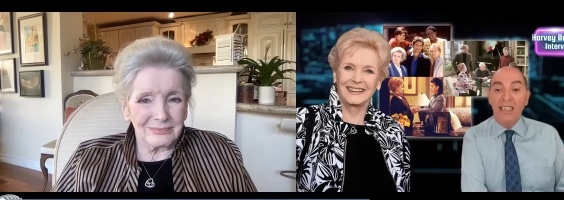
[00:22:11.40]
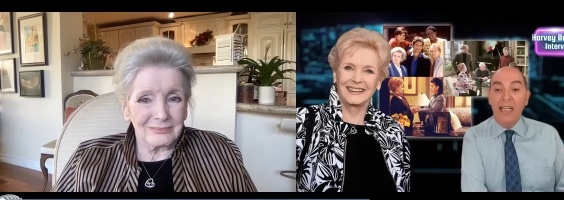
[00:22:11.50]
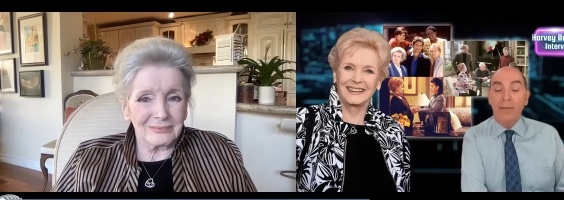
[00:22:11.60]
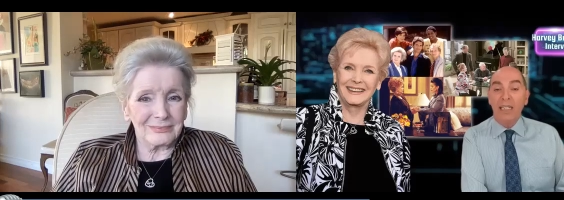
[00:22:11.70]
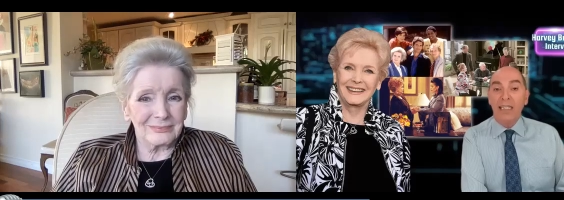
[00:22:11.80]

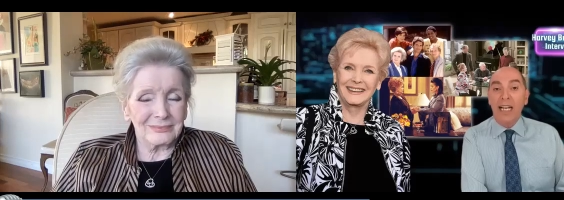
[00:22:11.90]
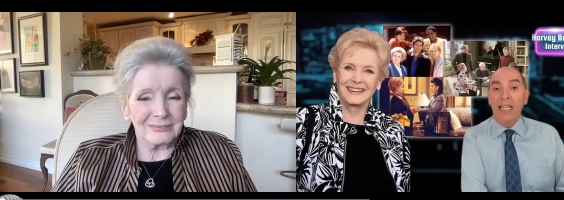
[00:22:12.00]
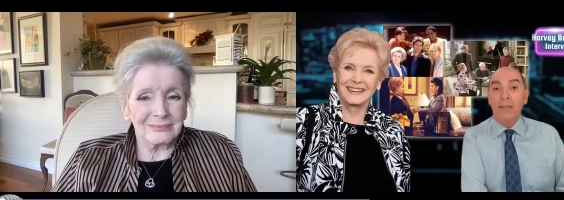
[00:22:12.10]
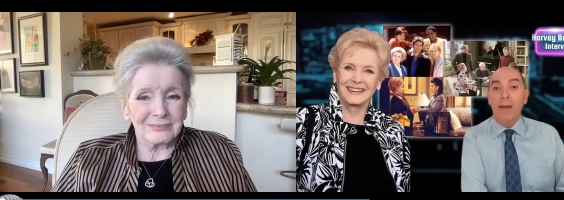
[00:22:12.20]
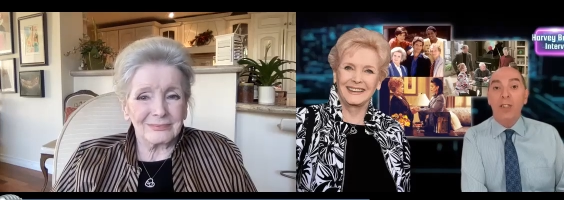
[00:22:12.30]
Speaker 1: done
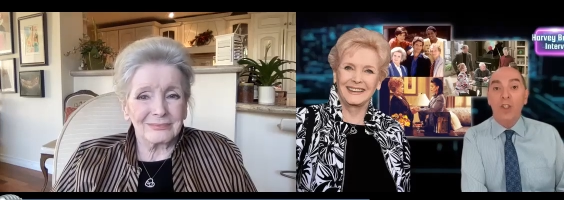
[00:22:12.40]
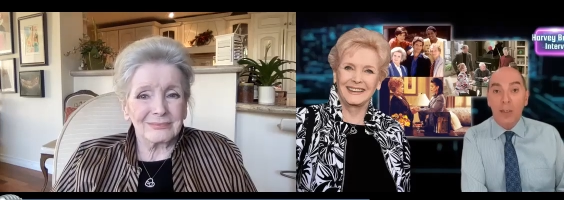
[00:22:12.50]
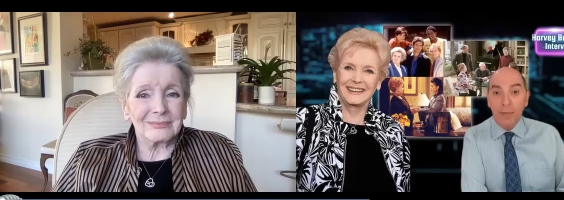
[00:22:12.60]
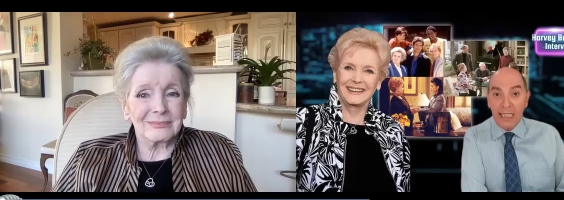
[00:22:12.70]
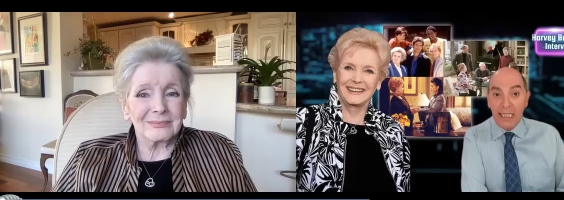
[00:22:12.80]
besides maybe
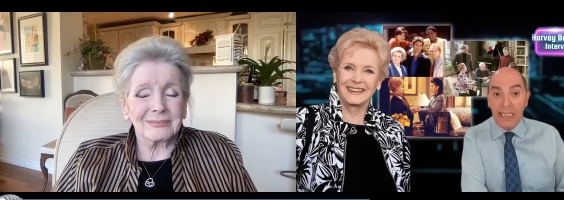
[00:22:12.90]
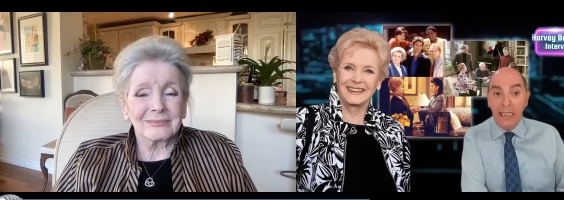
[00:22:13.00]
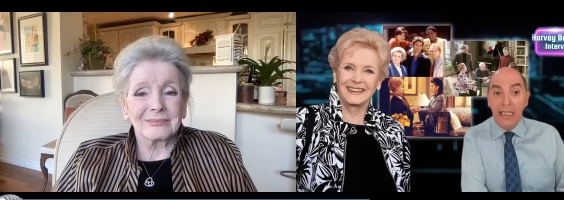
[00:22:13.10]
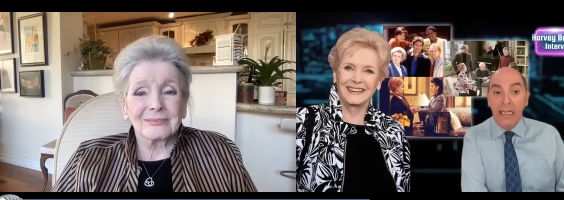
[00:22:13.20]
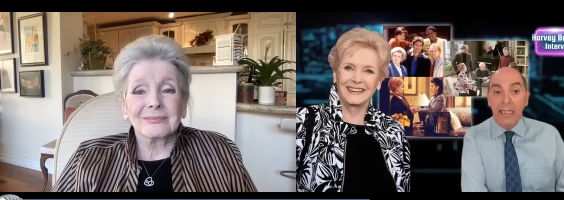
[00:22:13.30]
Gypsy.
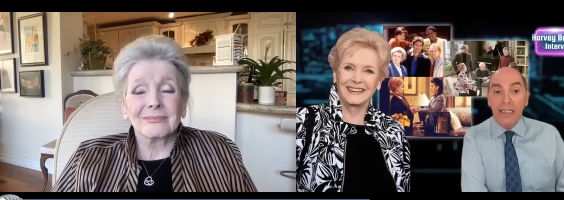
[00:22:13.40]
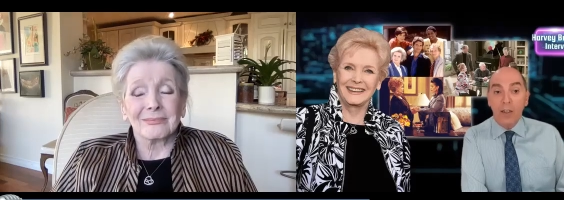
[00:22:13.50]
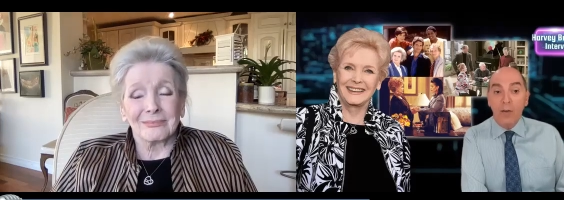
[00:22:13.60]
So